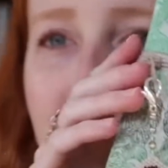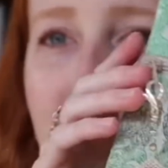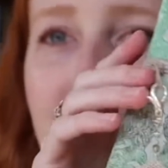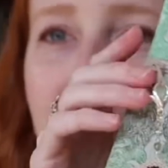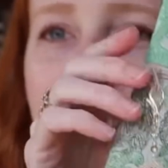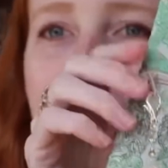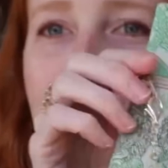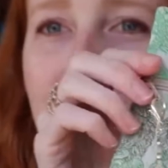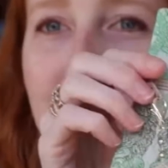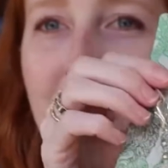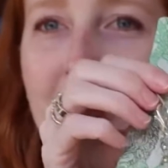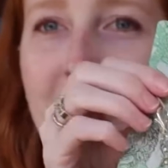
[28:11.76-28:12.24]

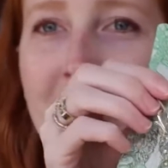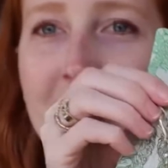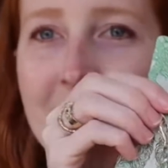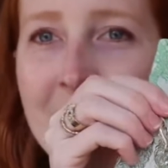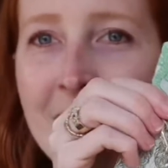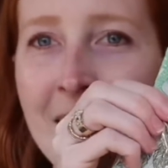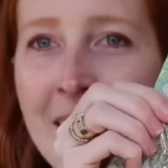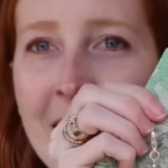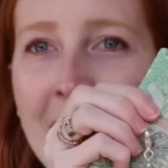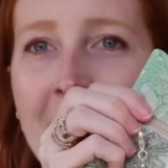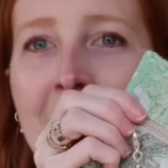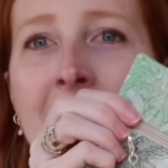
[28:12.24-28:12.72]
Collections.
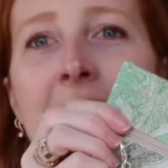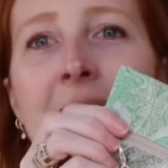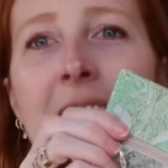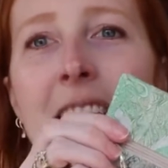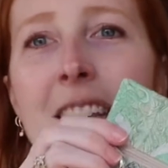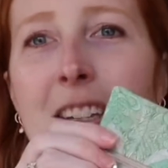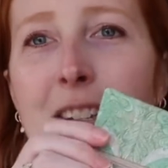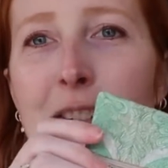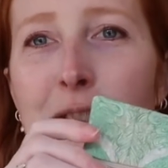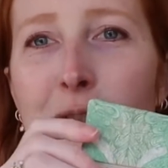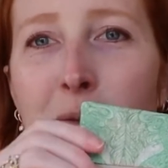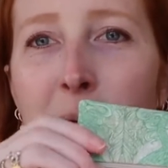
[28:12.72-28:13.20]
And
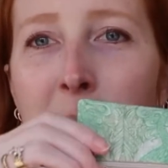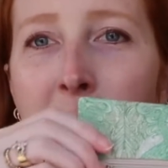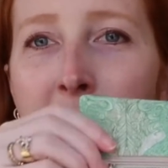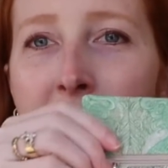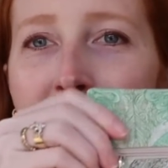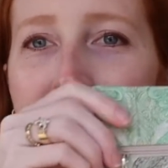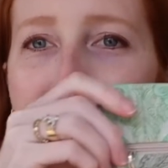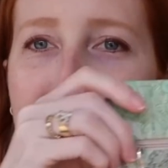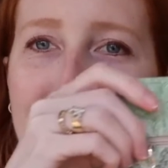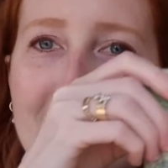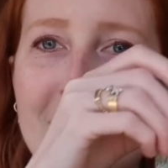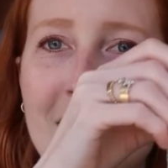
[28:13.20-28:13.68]
this
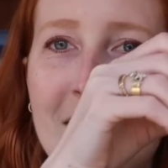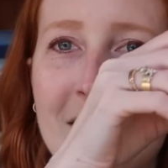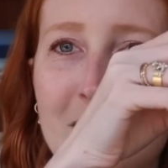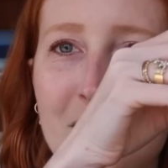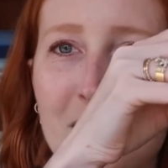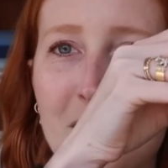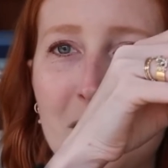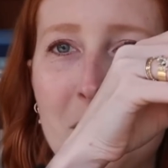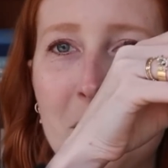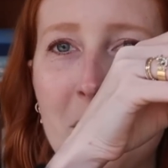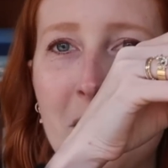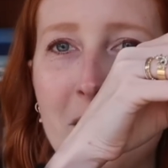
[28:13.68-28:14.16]
remains
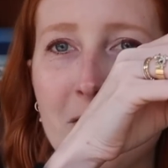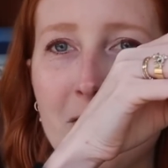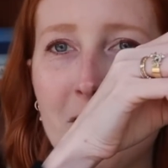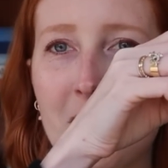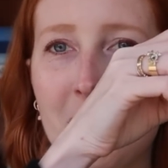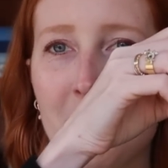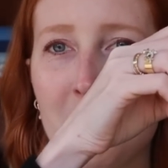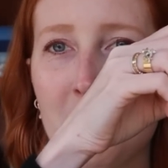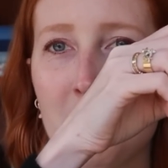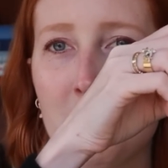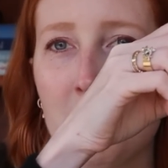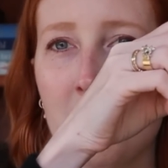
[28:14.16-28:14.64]
actually my
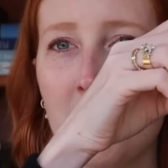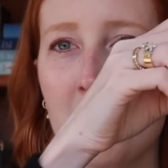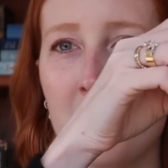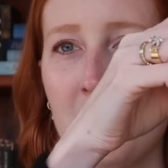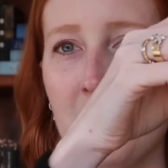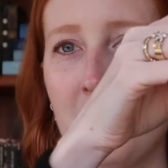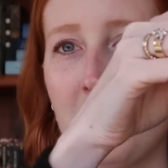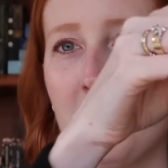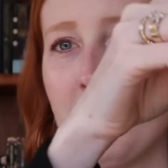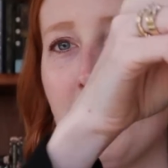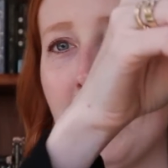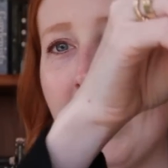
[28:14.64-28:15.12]
favorite
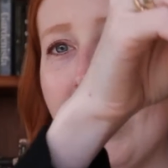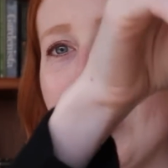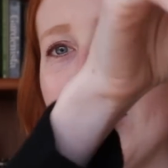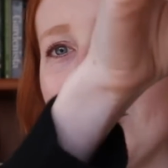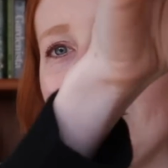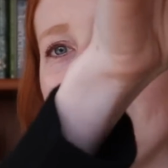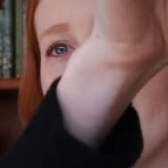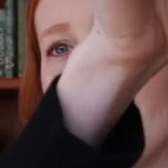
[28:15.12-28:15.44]
project bag